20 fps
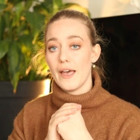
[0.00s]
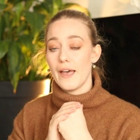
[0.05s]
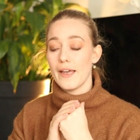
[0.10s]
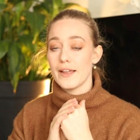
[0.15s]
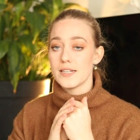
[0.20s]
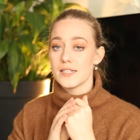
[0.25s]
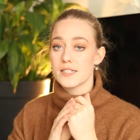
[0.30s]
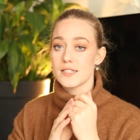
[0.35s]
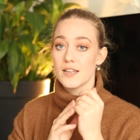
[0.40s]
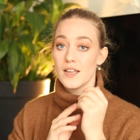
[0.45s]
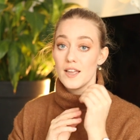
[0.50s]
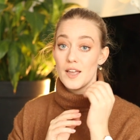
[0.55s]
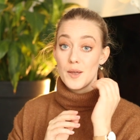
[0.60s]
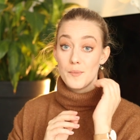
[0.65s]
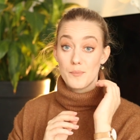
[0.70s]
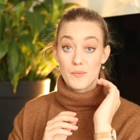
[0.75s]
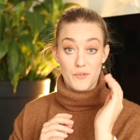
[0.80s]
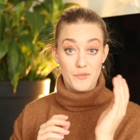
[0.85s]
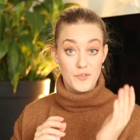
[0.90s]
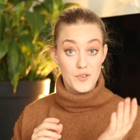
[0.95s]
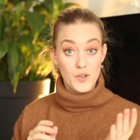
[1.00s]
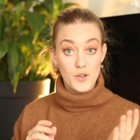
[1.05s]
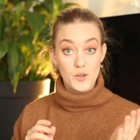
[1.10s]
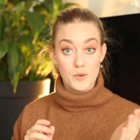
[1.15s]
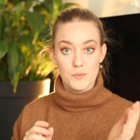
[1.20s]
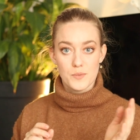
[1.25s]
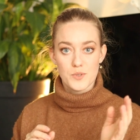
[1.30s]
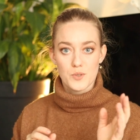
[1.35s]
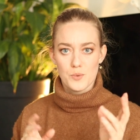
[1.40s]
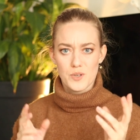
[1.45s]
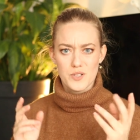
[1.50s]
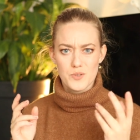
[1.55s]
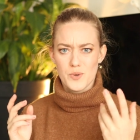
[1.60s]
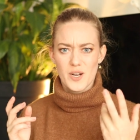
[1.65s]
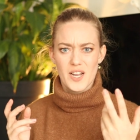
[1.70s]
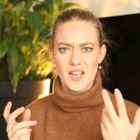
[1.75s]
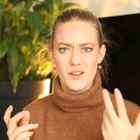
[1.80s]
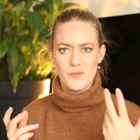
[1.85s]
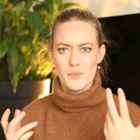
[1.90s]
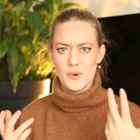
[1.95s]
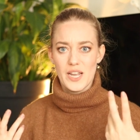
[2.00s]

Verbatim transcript: and perfumes which we,